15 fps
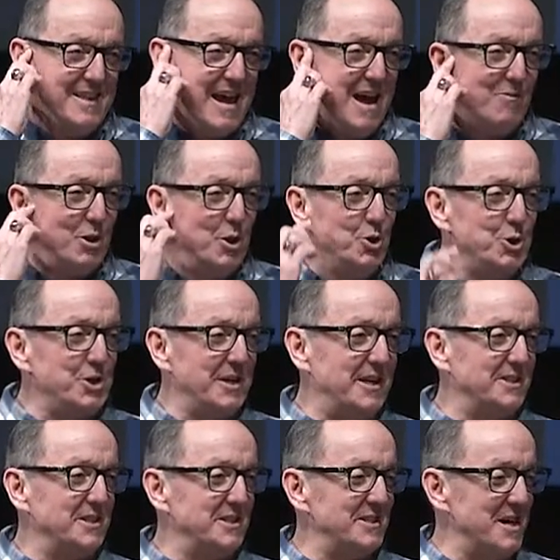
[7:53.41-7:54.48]

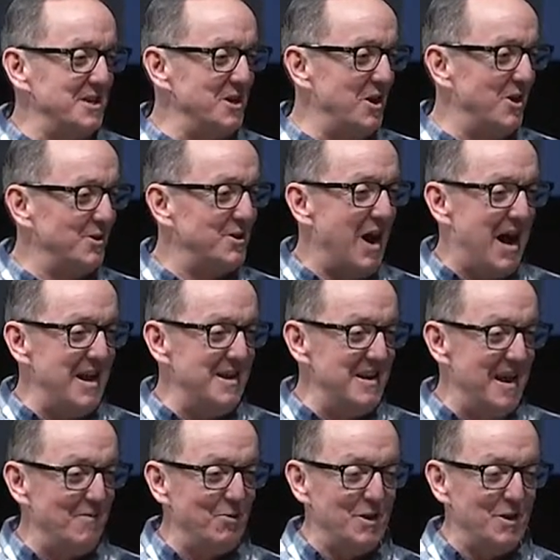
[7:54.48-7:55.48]
evolutionists have said, you know, God and